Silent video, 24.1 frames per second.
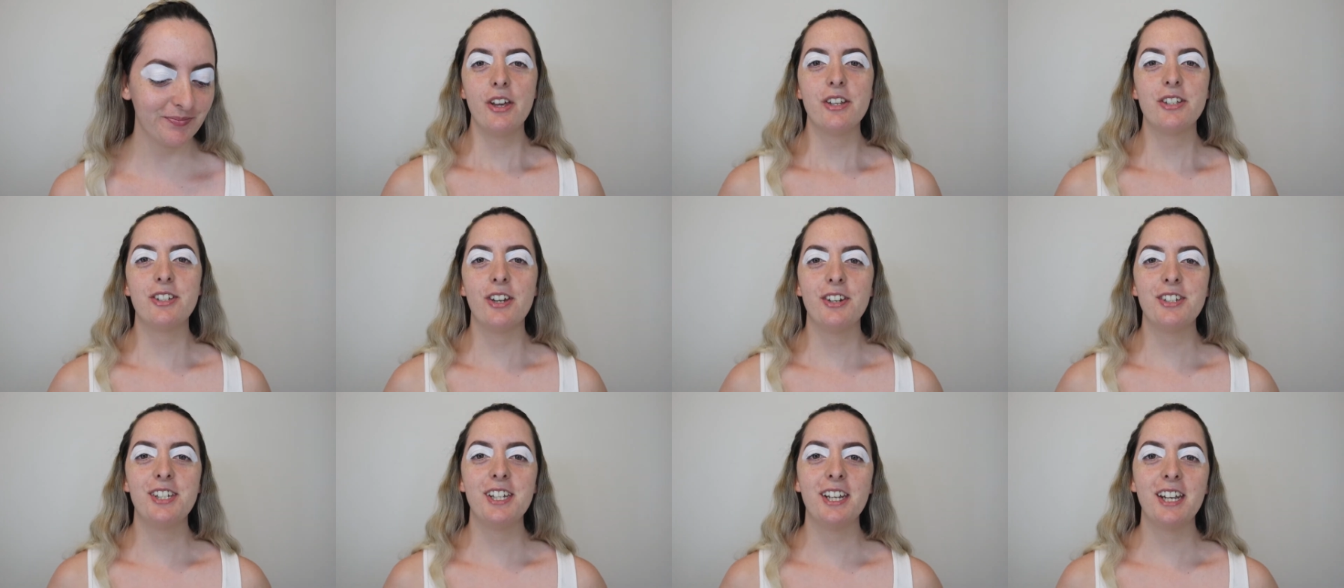
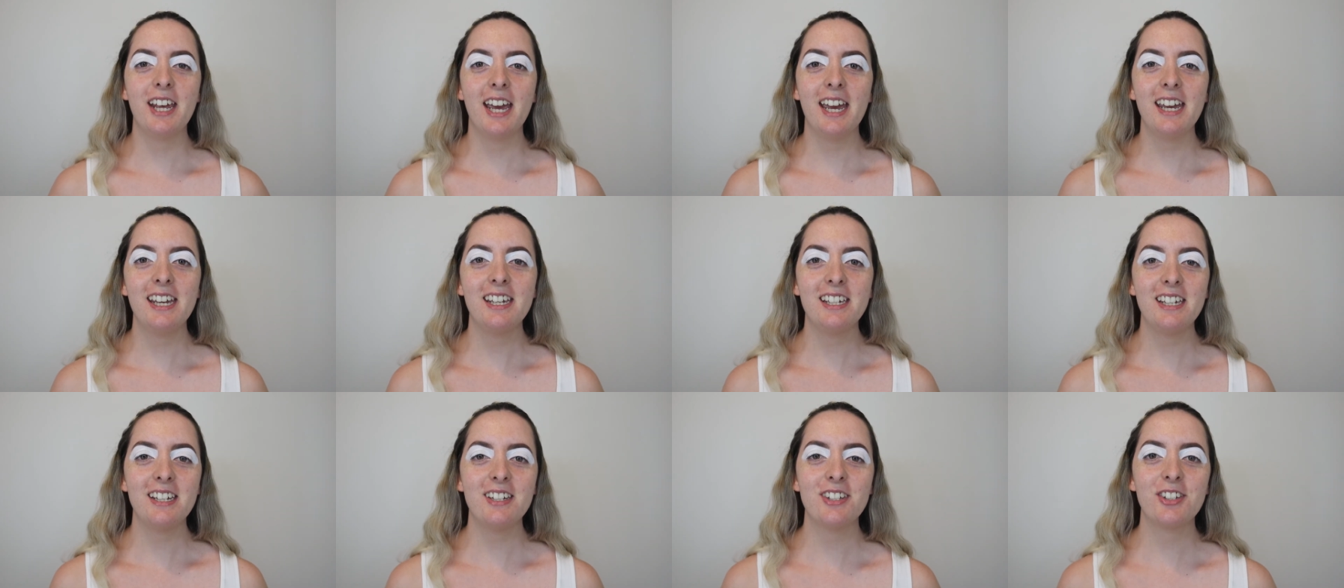So
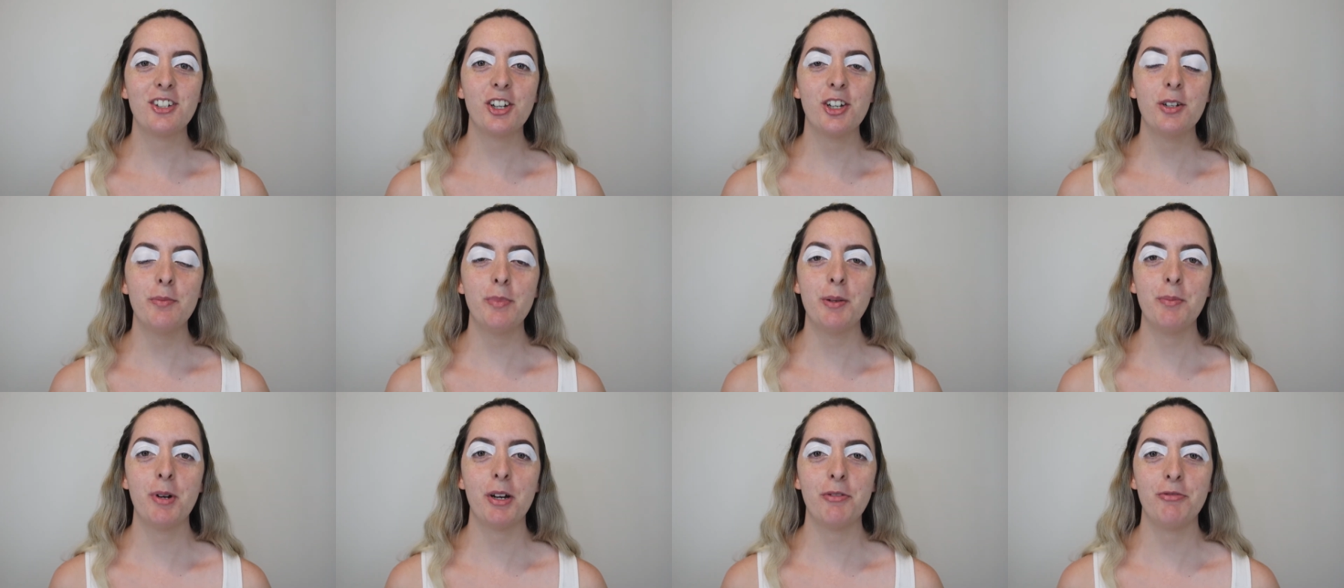today is going
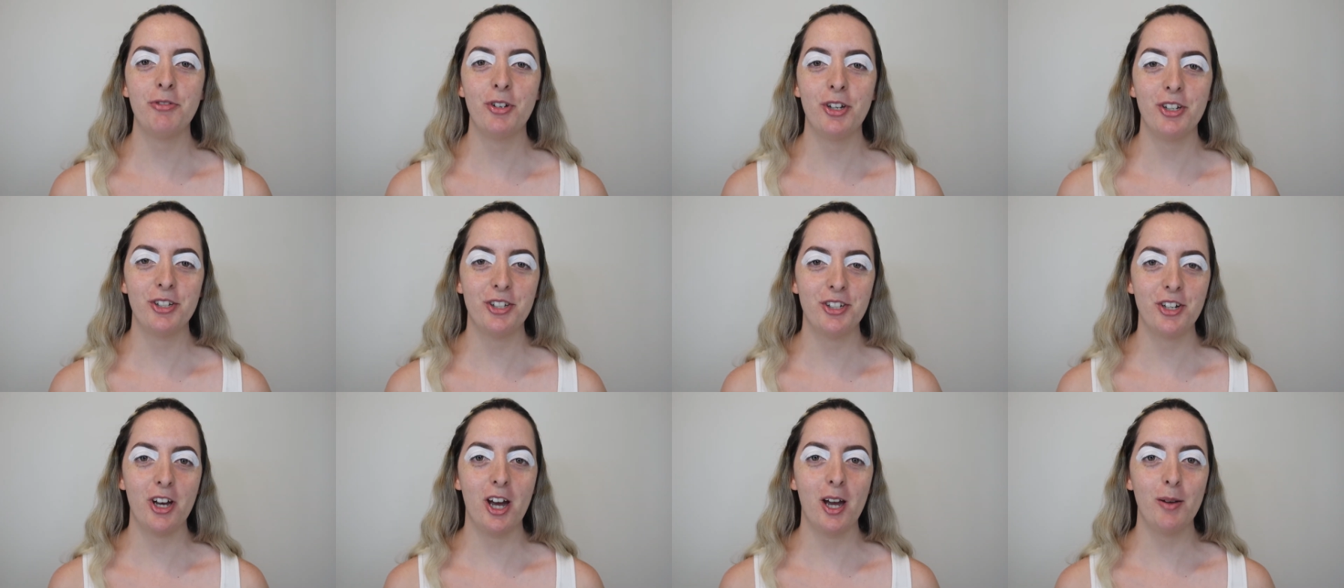to be my
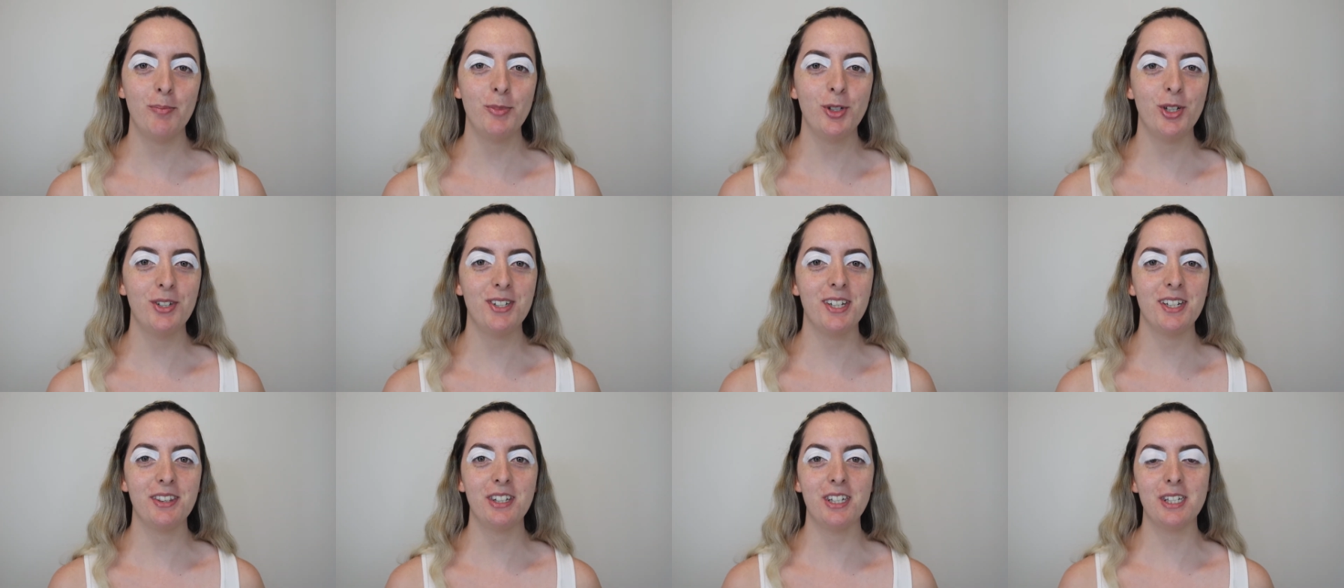first time
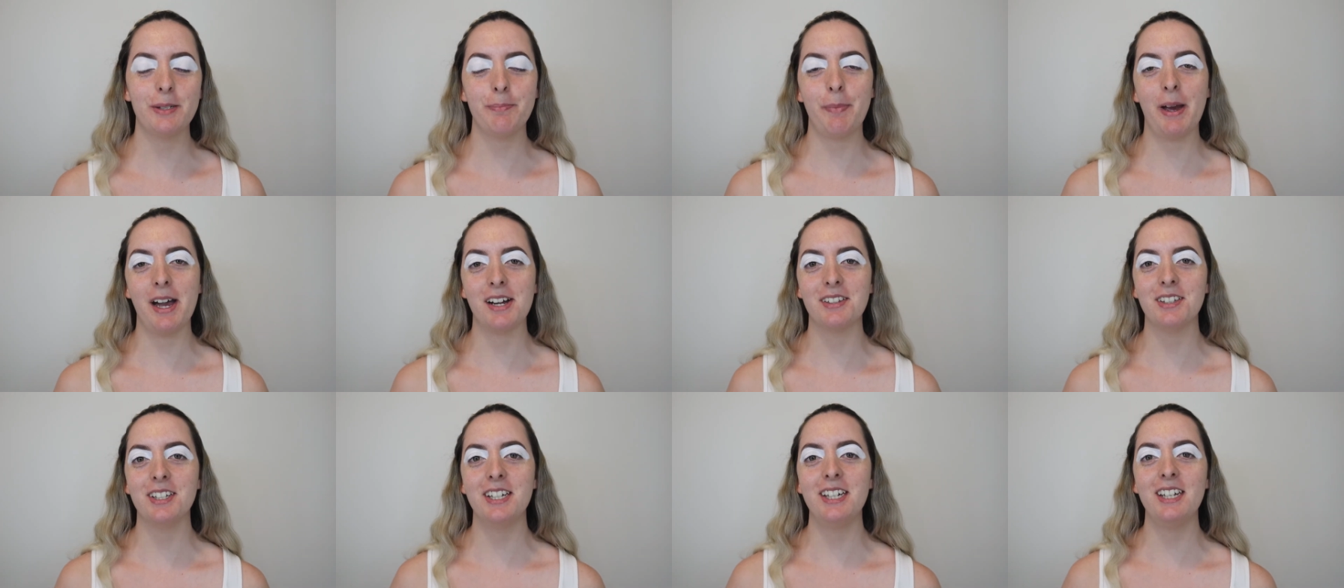using this
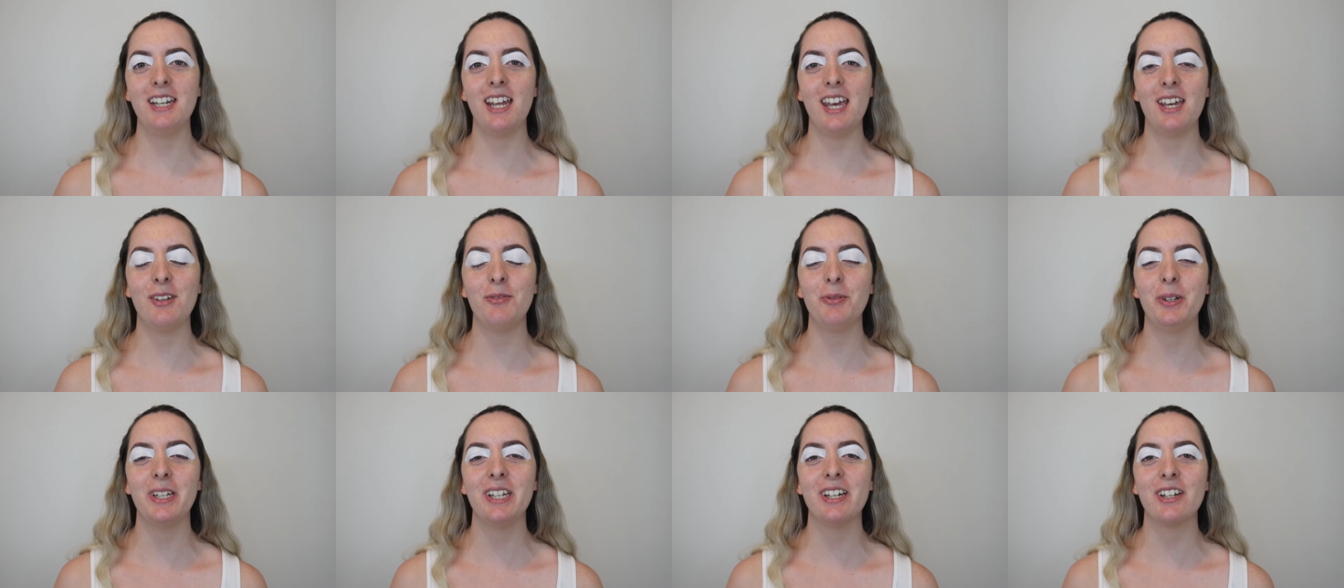palette,
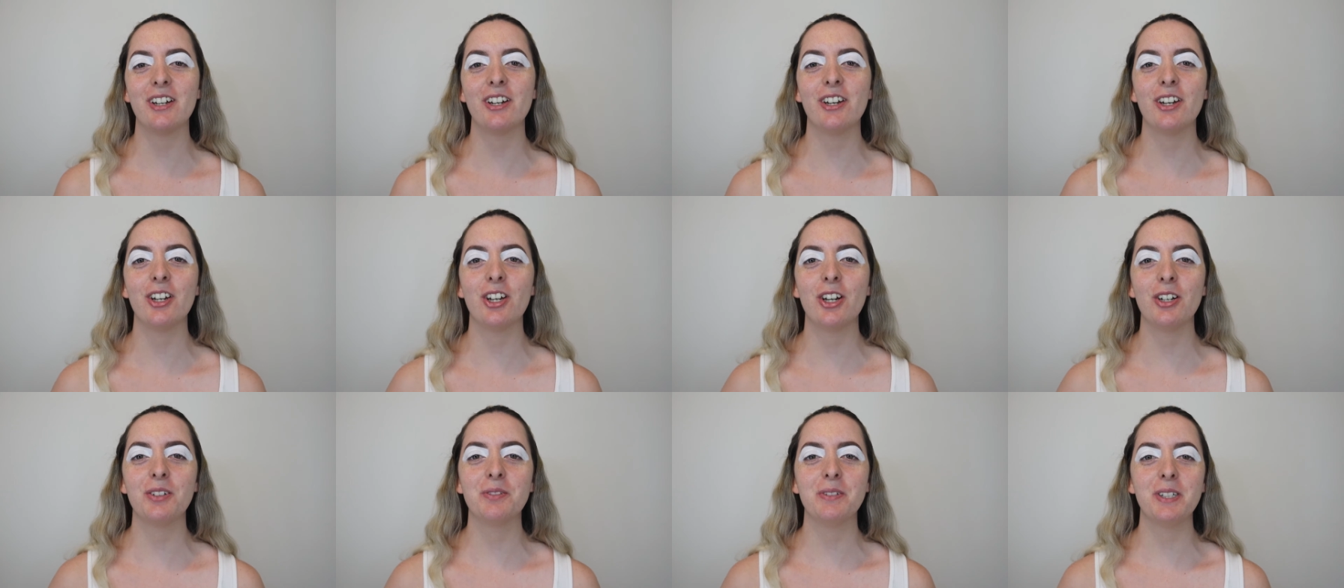and we are going
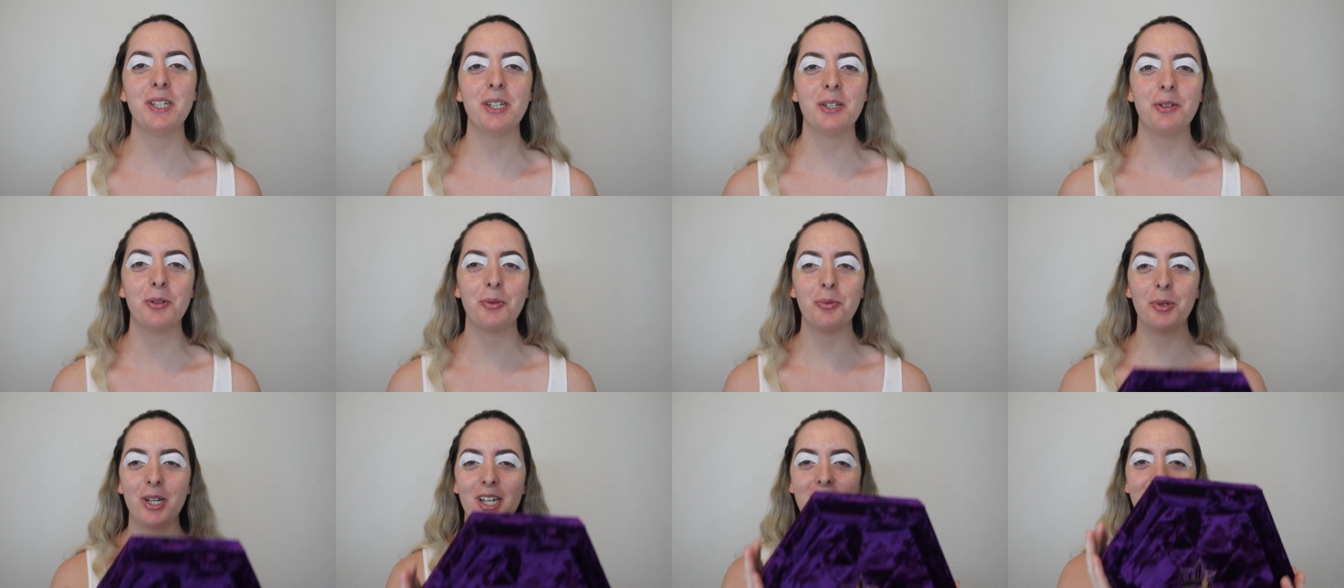to go
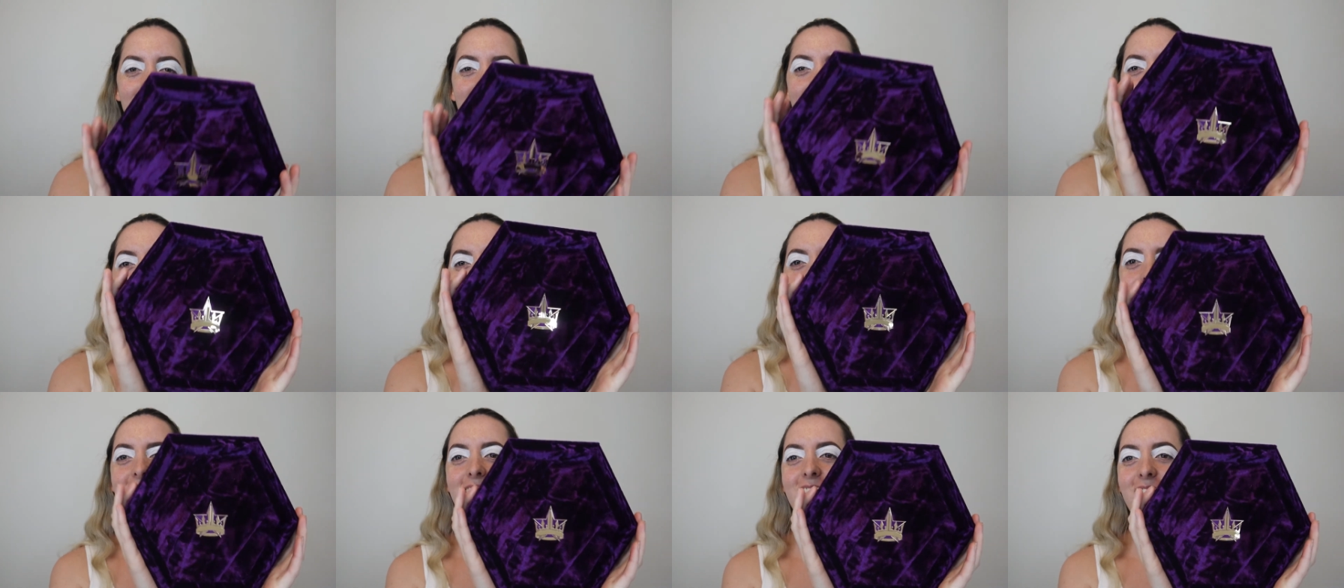in
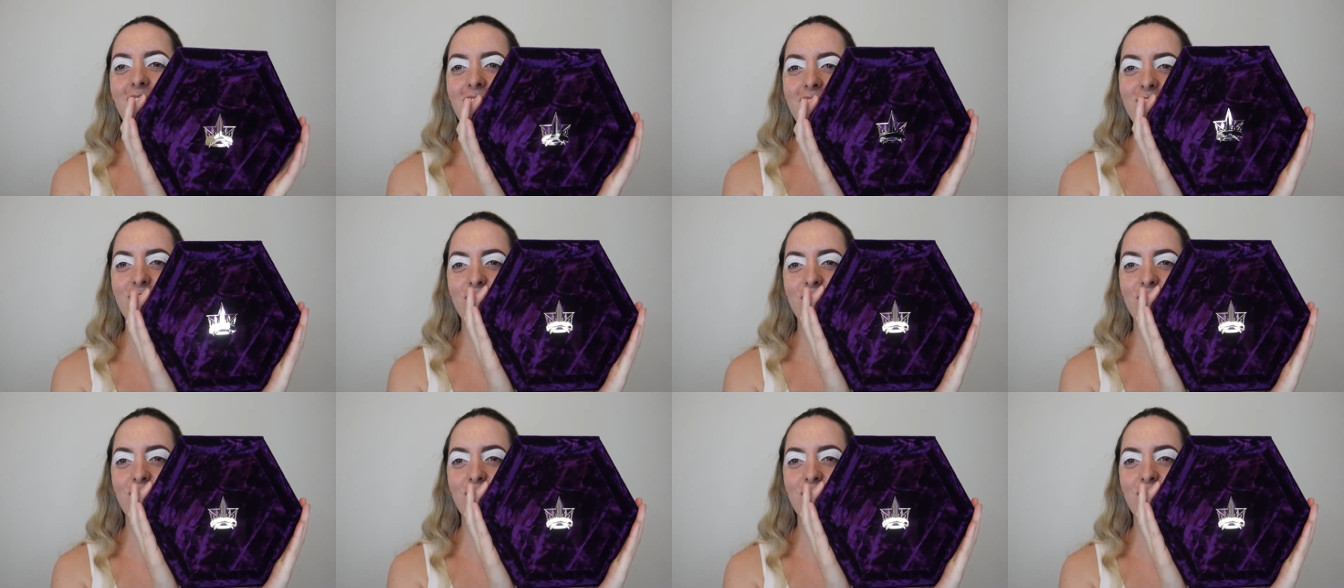with the